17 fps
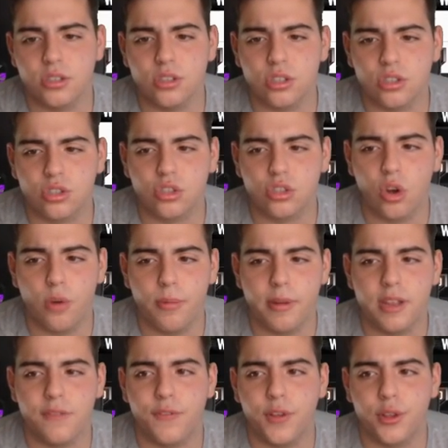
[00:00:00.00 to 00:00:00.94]
There's just so
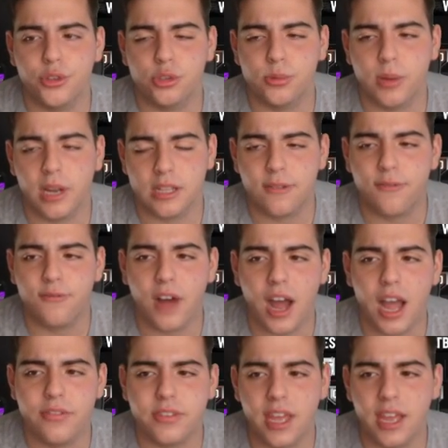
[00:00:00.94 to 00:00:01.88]
many filters. We got the
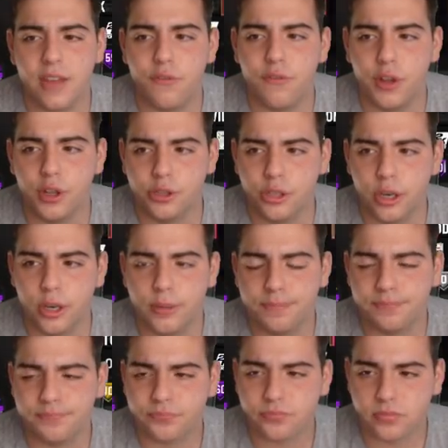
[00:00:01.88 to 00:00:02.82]
5K filter.
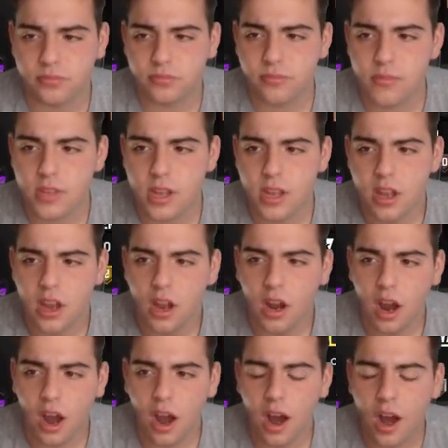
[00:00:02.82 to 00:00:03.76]

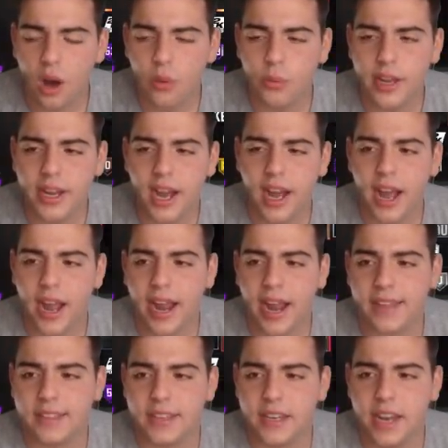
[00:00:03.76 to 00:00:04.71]
Uh, we got
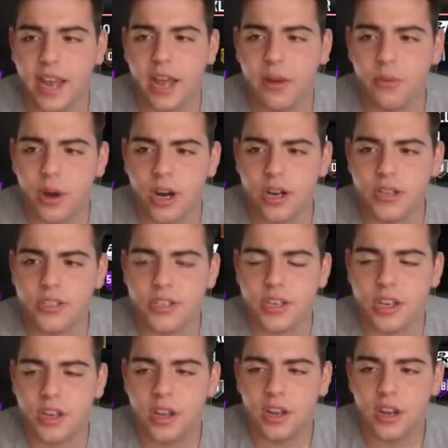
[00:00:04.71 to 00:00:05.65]
Anthony
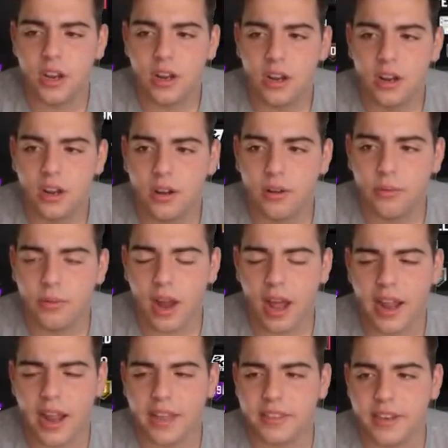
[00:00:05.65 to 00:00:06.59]
Edwards.
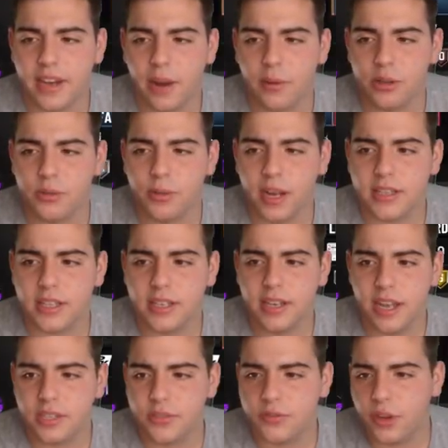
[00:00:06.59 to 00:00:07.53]
Not Anthony Edwards. We got the
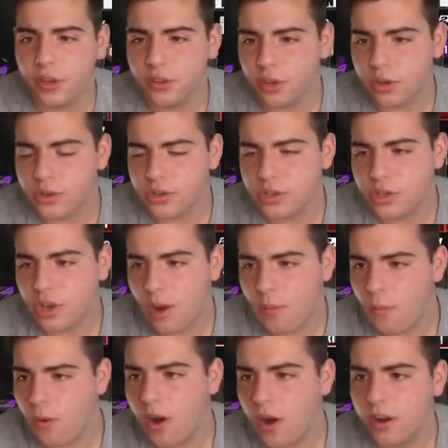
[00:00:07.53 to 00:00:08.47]
next filter
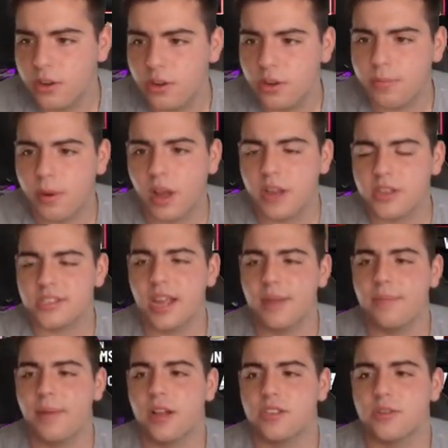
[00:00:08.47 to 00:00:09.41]
somewhat. You can probably
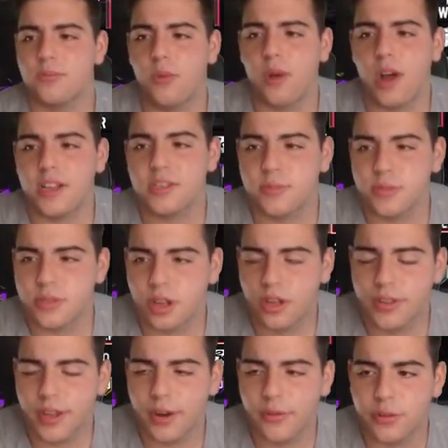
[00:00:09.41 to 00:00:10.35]
snipe out some Wiseman's
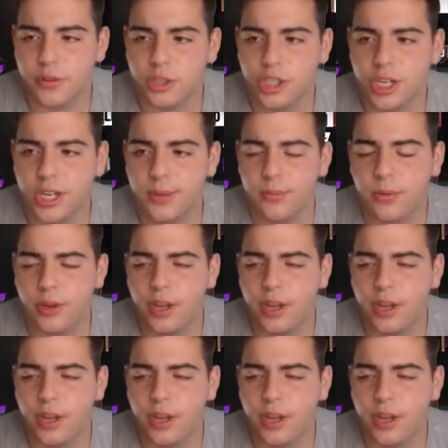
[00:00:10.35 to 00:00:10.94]
on there for cheap.